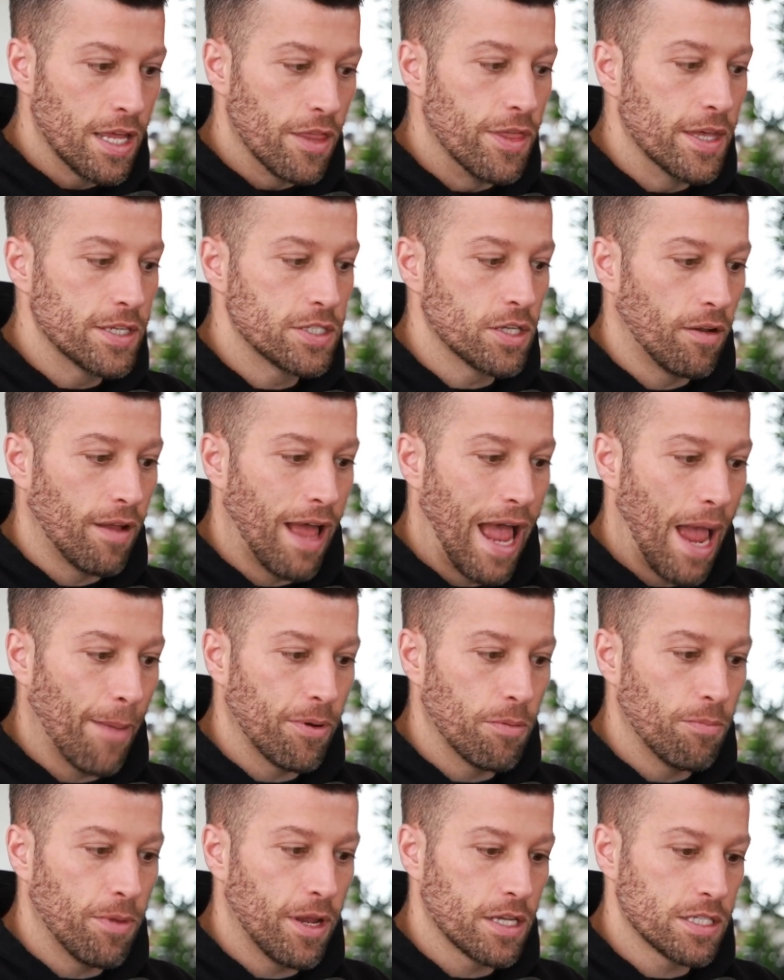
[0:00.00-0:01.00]
this all
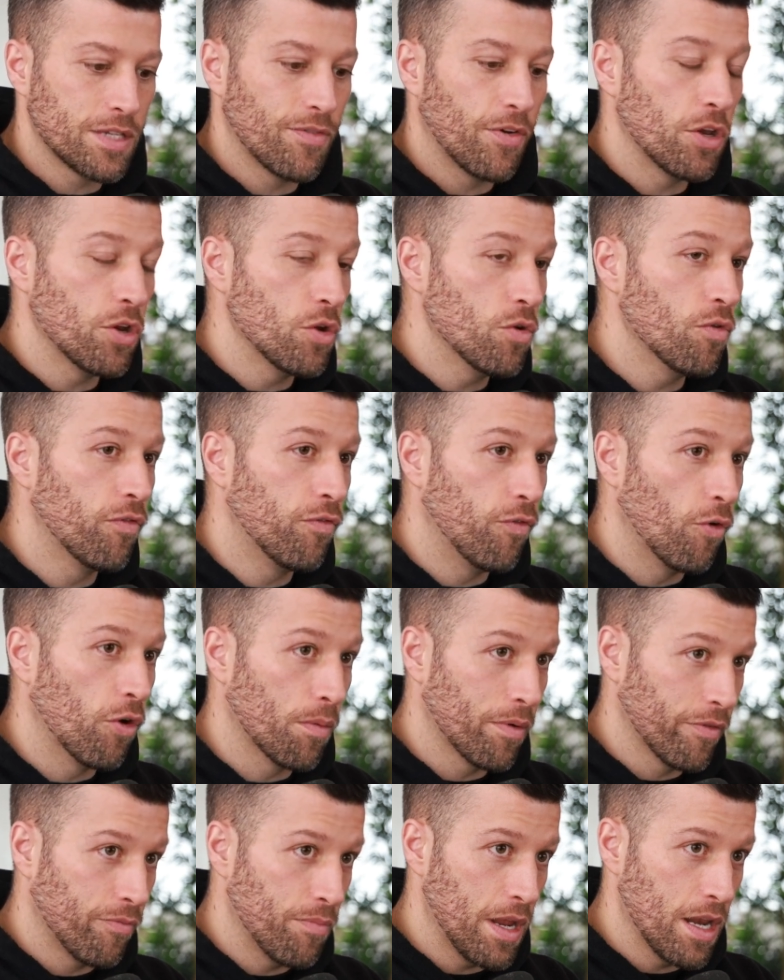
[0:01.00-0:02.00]
happened because of a new
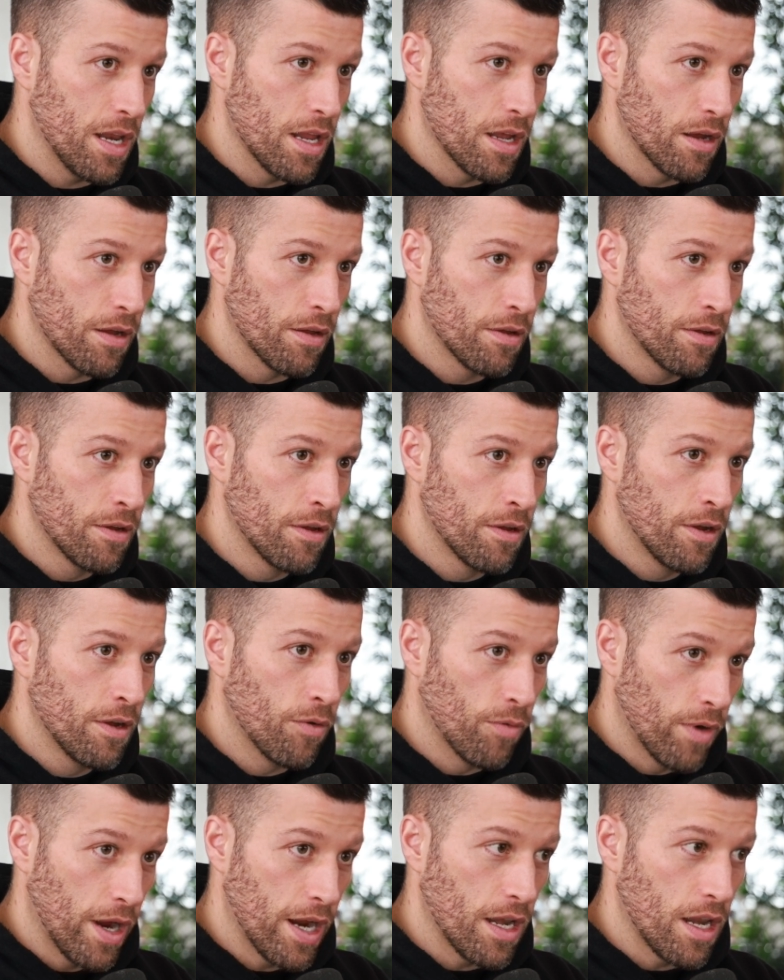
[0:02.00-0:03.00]
form of media,
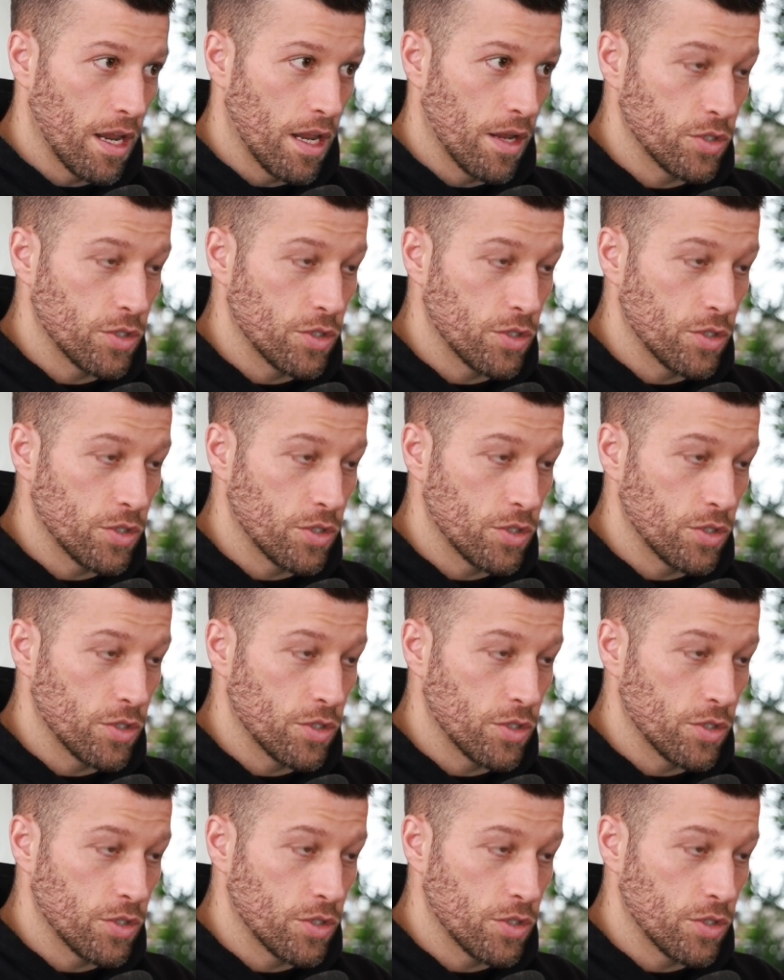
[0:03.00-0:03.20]
right?